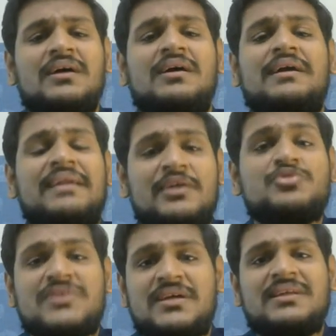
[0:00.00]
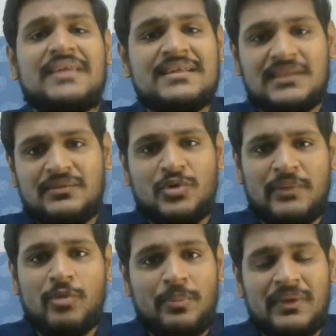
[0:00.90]
i need to see the things okay
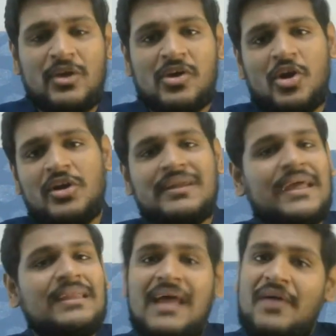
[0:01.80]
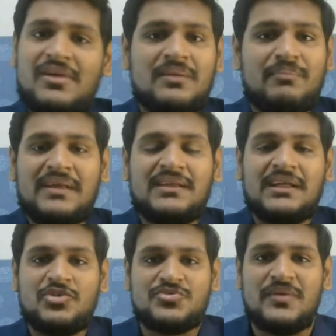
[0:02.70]
properly or not then i will make the
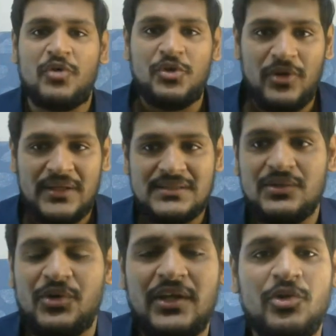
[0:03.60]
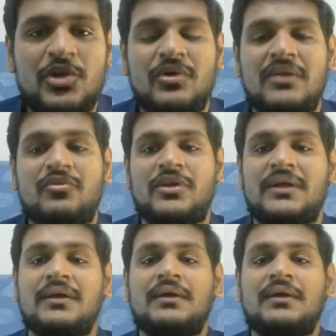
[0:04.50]
announcement for you guys okay no need to worry for that